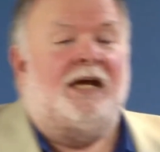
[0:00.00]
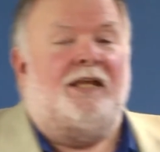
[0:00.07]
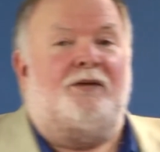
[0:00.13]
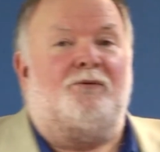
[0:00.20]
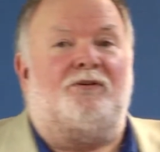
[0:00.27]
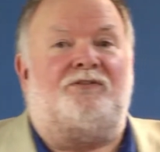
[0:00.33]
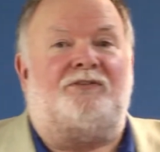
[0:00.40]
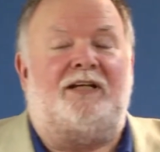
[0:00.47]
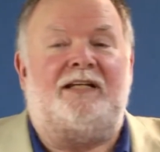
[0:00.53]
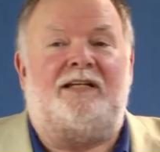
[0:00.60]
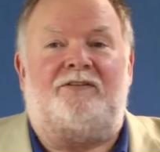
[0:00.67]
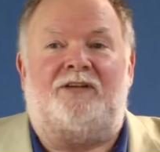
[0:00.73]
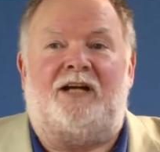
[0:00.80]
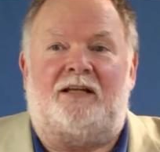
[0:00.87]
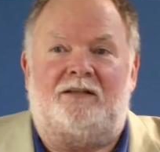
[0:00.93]
The receipt
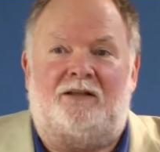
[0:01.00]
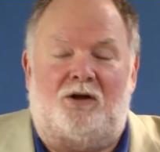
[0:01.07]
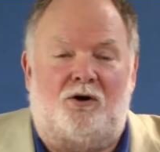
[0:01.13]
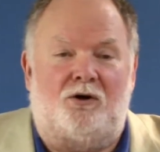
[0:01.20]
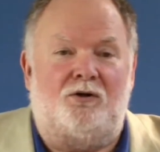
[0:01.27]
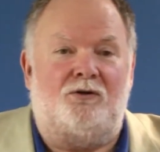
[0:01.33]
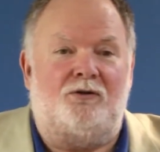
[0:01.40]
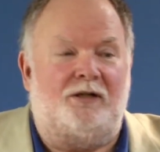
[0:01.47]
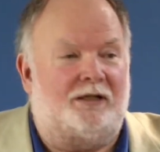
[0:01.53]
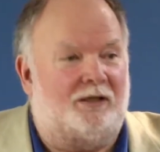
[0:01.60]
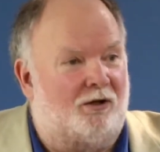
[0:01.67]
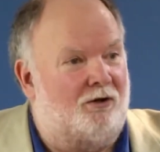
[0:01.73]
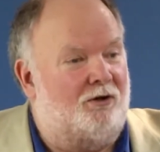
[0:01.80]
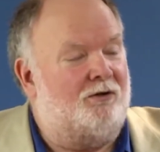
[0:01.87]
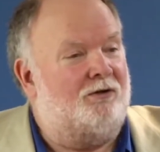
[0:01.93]
has gotten longer and
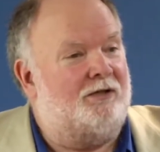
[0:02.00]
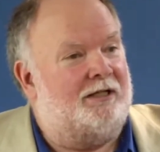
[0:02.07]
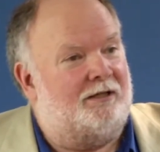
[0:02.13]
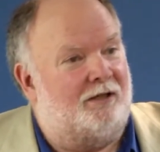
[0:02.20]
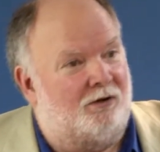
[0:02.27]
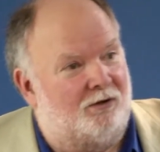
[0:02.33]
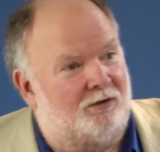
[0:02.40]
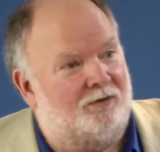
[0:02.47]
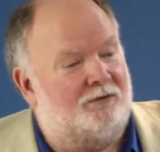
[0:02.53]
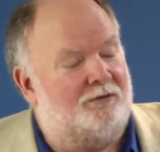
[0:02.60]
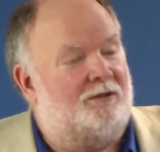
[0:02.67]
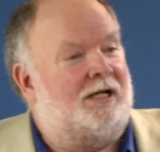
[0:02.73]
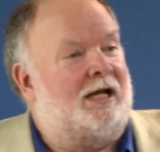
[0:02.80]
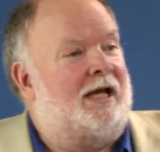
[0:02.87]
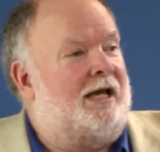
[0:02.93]
longer and
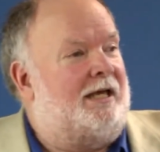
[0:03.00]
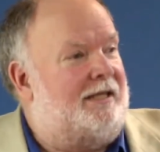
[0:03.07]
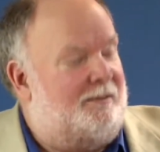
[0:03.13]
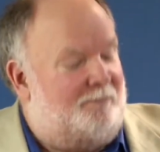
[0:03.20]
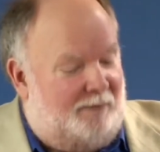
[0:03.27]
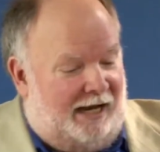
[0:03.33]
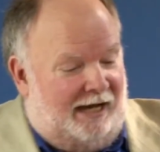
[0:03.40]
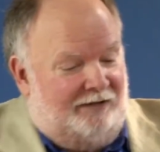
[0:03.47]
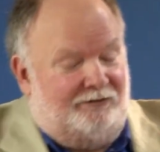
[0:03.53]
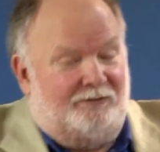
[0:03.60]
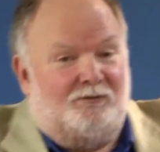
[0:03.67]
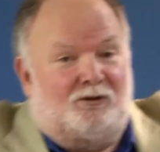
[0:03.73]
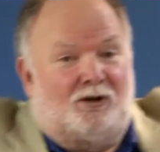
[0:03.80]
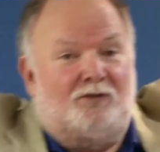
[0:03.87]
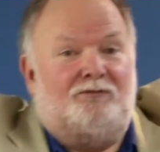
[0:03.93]
longer the bags of
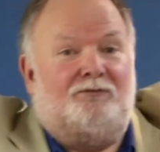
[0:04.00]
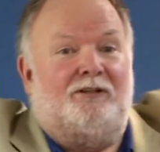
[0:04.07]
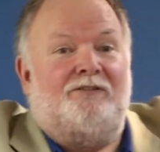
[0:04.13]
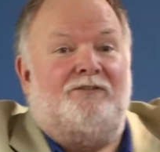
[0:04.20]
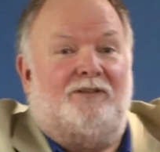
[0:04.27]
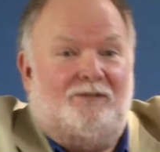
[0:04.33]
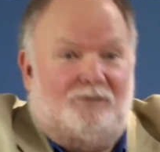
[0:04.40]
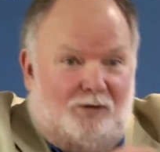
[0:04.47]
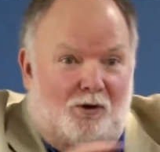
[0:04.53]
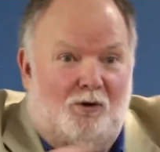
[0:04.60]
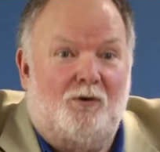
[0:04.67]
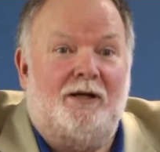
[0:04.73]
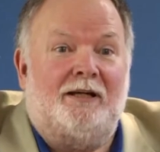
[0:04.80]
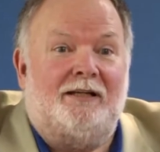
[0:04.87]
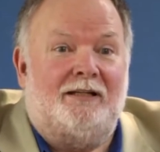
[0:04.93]
groceries are
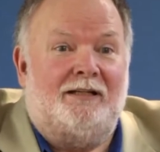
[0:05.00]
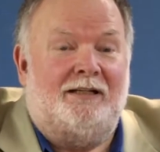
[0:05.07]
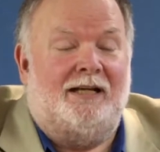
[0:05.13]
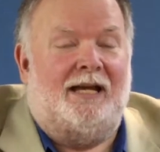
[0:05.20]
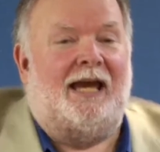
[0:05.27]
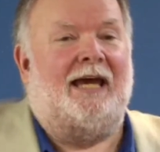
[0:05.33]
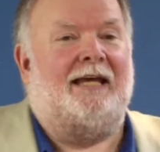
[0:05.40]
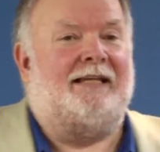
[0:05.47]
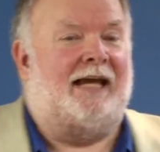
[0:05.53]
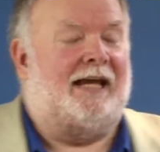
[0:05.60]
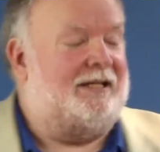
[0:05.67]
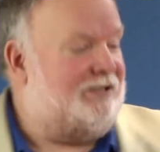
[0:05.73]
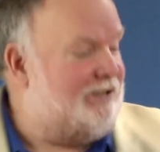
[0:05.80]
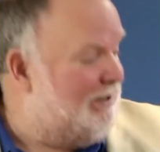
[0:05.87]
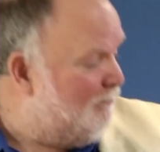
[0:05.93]
growing, and,
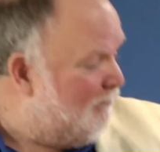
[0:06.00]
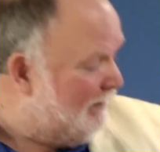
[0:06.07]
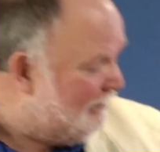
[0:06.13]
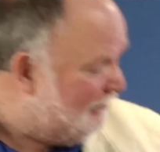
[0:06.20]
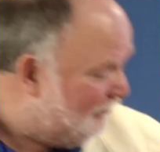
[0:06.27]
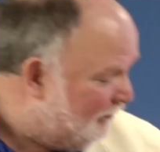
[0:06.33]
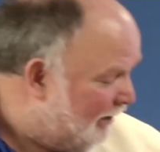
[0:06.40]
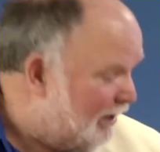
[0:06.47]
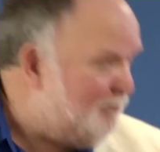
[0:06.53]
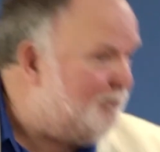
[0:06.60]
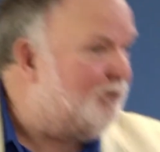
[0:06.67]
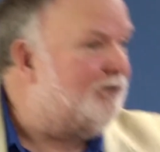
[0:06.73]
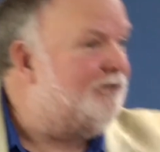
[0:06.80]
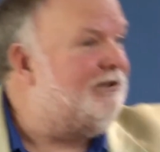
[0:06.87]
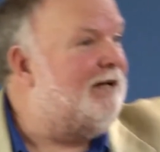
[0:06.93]
and she reaches around and
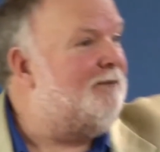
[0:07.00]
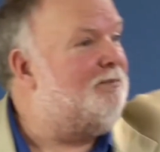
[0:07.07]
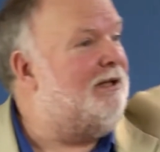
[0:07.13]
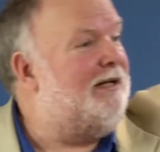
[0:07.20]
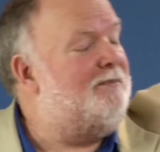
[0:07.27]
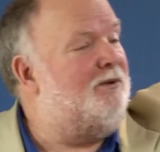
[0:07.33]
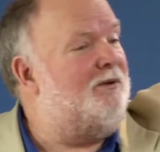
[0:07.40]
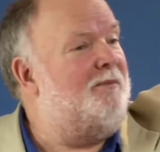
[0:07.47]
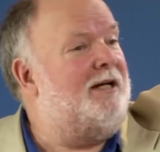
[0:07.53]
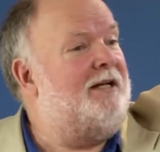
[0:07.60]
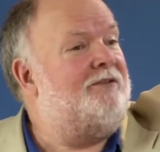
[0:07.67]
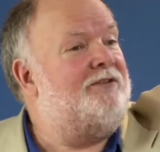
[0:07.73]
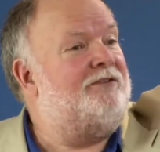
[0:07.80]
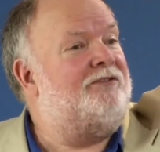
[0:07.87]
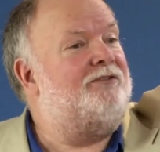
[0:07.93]
pulls out Playboy
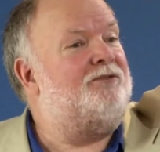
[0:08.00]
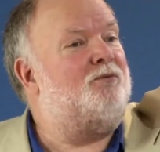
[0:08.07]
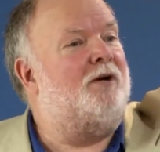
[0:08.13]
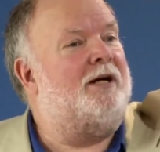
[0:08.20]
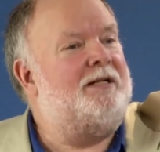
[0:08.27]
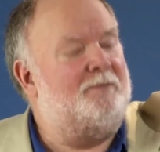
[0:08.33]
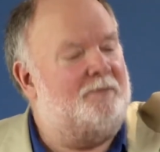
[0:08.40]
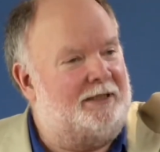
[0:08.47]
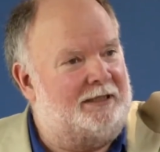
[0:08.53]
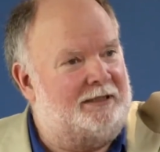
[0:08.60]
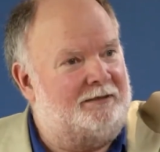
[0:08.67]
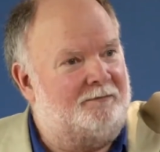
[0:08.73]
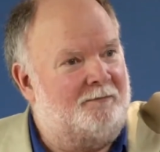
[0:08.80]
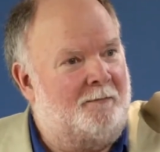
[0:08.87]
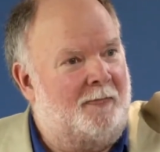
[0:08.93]
magazine and says, Wait a minute,
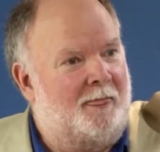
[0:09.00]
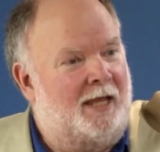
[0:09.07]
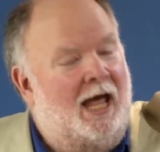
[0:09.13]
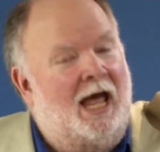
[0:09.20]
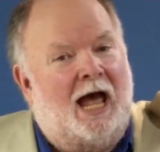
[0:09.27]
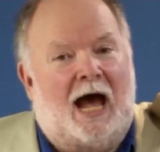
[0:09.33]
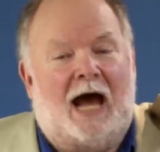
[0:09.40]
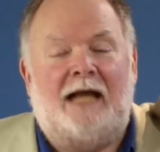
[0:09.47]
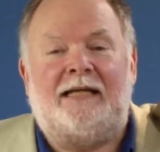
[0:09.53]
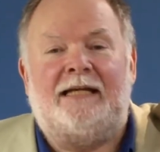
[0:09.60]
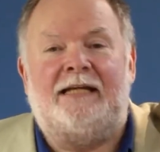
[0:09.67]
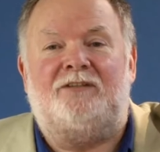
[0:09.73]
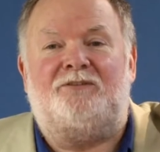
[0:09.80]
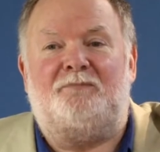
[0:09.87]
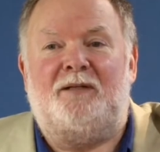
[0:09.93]
I
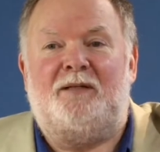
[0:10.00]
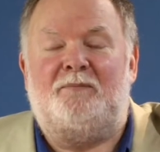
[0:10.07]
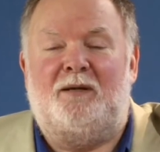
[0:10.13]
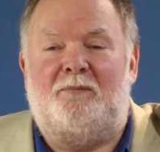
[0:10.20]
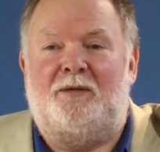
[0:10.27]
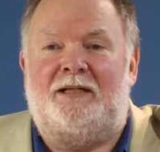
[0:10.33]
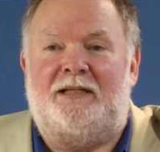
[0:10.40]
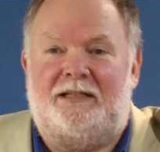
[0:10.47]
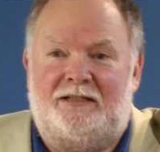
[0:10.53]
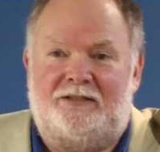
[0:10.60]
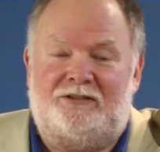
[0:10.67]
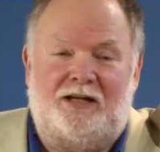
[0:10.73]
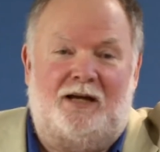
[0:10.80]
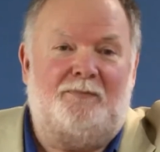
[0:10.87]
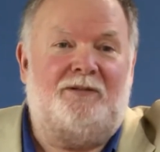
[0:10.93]
can't spend my money at a
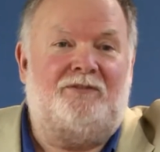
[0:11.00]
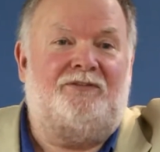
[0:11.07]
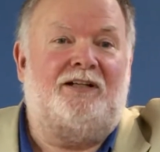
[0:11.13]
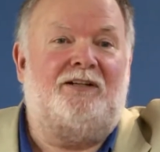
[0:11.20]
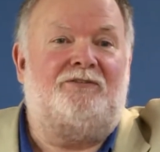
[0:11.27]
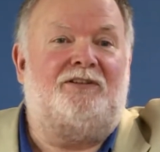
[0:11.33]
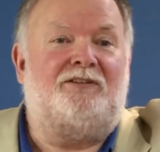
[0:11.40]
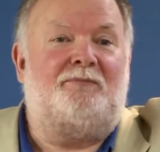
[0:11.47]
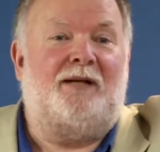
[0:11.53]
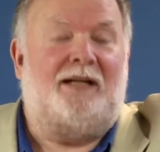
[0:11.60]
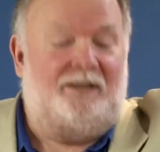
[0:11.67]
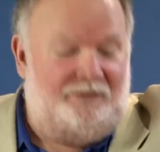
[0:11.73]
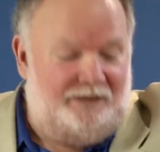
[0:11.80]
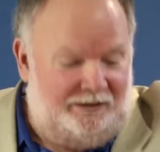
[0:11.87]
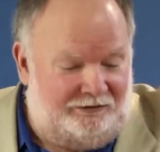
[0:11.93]
shop that sells this
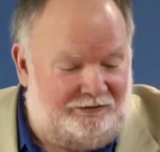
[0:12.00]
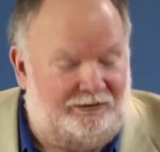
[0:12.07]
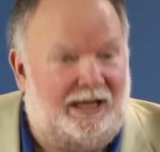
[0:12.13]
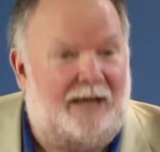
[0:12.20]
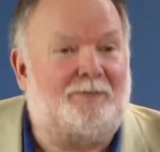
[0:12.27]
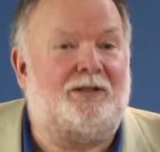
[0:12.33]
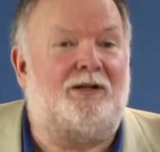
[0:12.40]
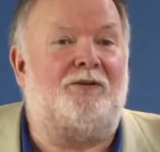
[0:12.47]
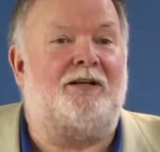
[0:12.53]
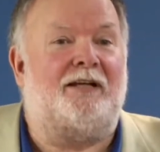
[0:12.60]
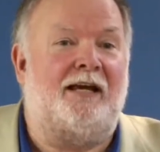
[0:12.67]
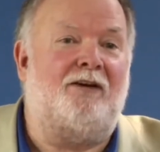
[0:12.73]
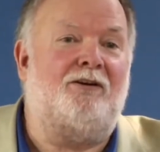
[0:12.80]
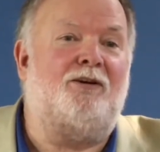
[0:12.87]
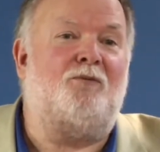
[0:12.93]
magazine, slapped it on the
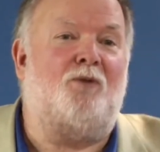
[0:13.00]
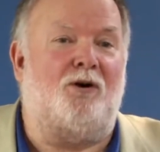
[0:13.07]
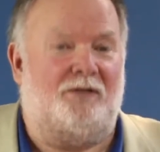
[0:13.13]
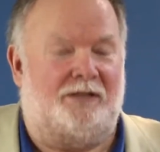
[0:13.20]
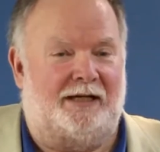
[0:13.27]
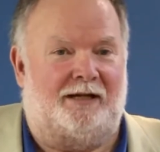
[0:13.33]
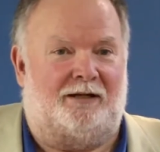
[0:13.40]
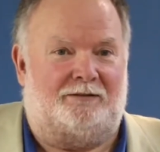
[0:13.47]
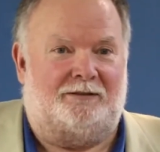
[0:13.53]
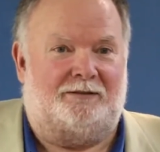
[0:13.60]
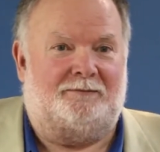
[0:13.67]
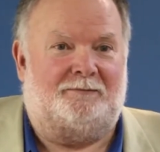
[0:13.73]
counter and walked out.